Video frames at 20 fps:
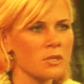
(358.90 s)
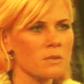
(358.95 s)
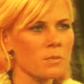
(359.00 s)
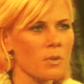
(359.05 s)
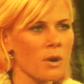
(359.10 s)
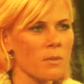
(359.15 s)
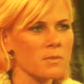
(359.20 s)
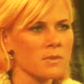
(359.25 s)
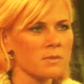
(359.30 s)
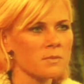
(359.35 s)

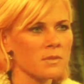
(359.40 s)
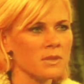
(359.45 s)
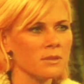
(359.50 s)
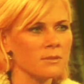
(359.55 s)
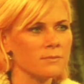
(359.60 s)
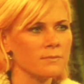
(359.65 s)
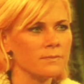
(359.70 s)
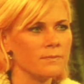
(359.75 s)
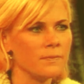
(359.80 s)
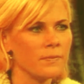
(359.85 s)
Just promise
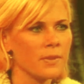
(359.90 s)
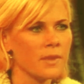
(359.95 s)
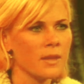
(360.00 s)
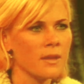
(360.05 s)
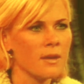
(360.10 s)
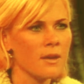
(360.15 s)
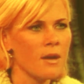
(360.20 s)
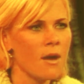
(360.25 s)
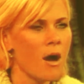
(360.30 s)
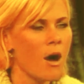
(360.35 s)
me.
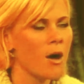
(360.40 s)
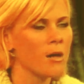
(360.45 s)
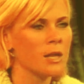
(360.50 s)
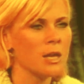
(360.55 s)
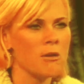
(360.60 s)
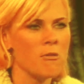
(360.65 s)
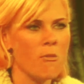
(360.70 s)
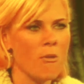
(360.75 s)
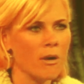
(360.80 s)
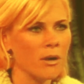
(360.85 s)

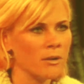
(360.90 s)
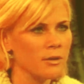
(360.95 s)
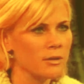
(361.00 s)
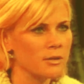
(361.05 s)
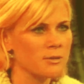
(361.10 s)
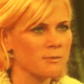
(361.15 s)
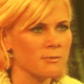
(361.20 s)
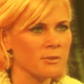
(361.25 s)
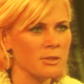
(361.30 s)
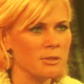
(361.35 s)
All I want
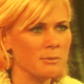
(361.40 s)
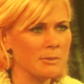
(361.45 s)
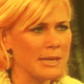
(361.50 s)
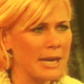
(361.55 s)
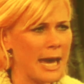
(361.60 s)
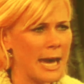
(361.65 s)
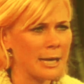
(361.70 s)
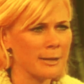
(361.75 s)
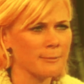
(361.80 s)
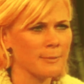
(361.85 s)
is for you to
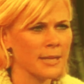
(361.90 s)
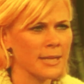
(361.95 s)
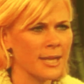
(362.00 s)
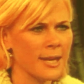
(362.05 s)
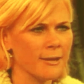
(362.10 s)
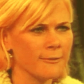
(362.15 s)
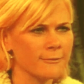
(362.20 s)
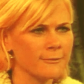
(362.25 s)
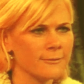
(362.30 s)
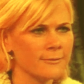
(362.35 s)
be out of
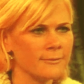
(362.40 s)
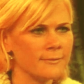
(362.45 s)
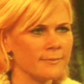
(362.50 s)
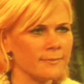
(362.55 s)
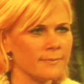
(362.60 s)
my life.